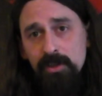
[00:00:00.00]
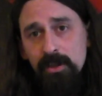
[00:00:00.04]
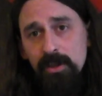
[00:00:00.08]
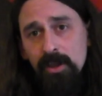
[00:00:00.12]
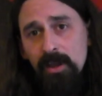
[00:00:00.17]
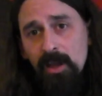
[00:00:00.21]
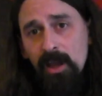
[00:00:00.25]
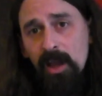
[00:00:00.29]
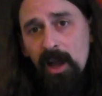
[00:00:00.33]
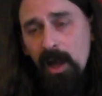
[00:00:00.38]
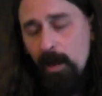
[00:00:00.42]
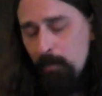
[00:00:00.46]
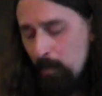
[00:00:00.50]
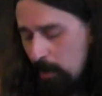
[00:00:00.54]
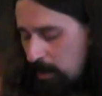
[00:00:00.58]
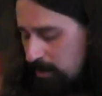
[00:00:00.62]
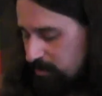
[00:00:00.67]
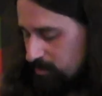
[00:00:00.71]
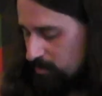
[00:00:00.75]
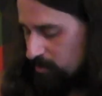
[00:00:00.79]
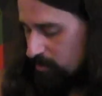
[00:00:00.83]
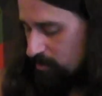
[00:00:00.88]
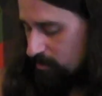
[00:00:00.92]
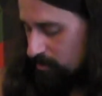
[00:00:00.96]
I
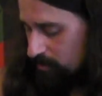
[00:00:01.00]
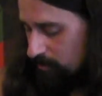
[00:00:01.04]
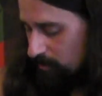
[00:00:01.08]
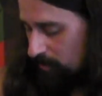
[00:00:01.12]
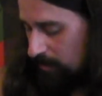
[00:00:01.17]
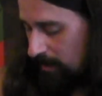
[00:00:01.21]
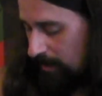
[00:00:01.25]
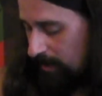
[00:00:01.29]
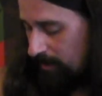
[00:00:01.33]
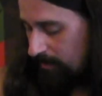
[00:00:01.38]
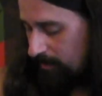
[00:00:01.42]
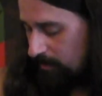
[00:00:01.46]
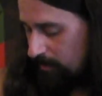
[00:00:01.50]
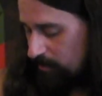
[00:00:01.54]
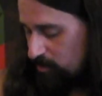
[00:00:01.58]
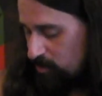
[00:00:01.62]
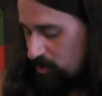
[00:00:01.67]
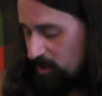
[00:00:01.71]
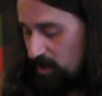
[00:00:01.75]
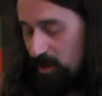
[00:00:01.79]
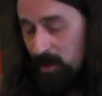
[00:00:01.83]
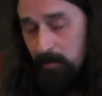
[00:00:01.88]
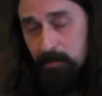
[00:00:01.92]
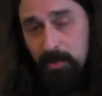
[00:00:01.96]
might just hit the
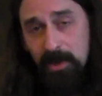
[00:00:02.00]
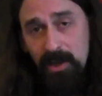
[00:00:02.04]
G,